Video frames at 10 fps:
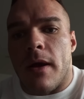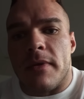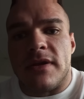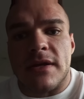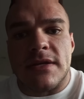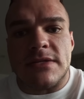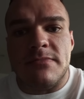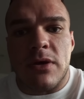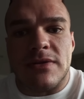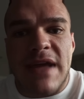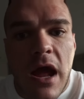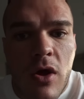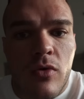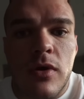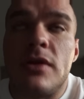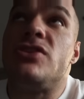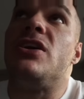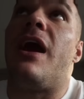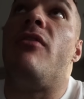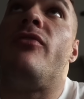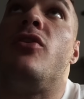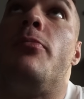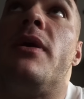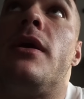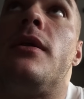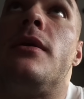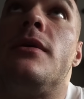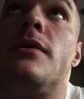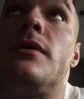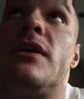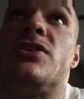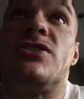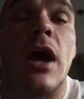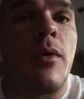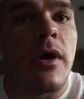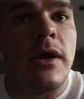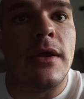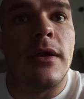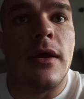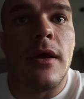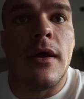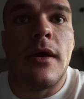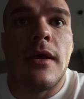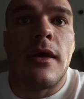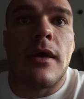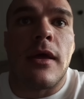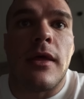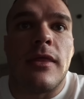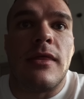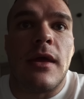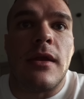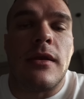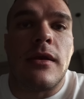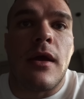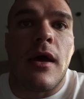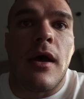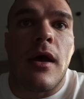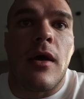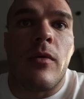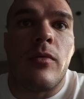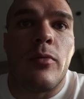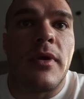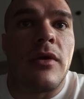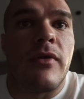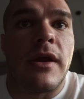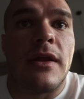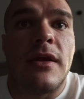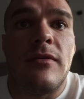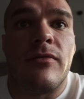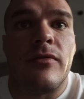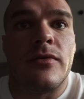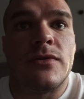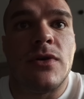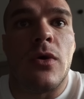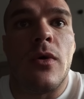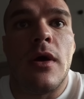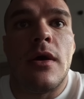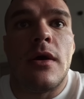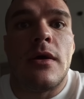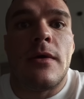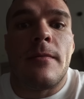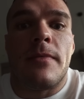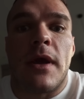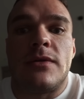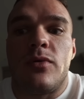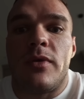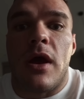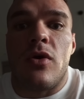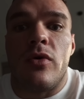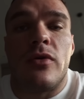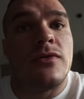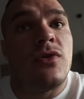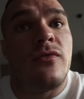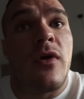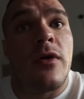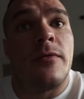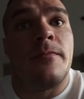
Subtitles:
I'm gonna take this meal down, chill out for a little bit, get a shower in, and then we'll be getting ready to leave. So that's what we got going on so far.